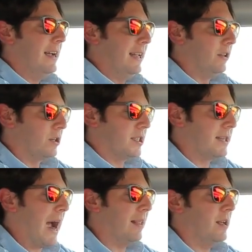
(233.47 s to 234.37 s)
It looks
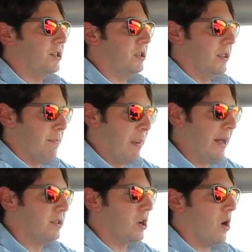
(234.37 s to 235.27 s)
stylish, the
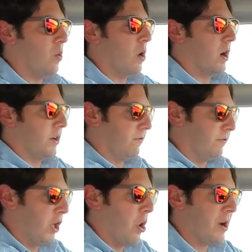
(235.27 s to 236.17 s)
buttons all work,
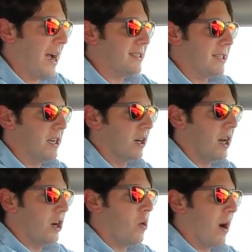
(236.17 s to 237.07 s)
flow nicely, you're
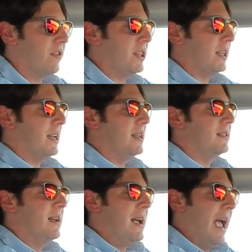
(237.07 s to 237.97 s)
gonna know where everything
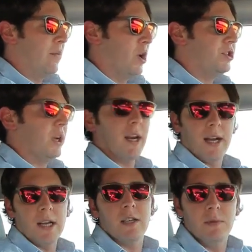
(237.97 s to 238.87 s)
is, and once you get
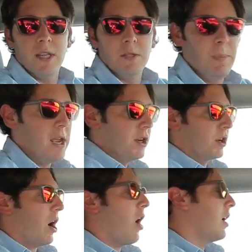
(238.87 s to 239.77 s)
accustomed to this being
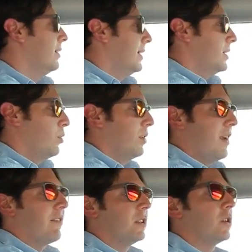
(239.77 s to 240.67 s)
your car, you won't
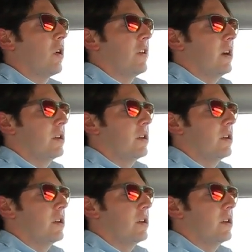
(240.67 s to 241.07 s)
even have to look over here,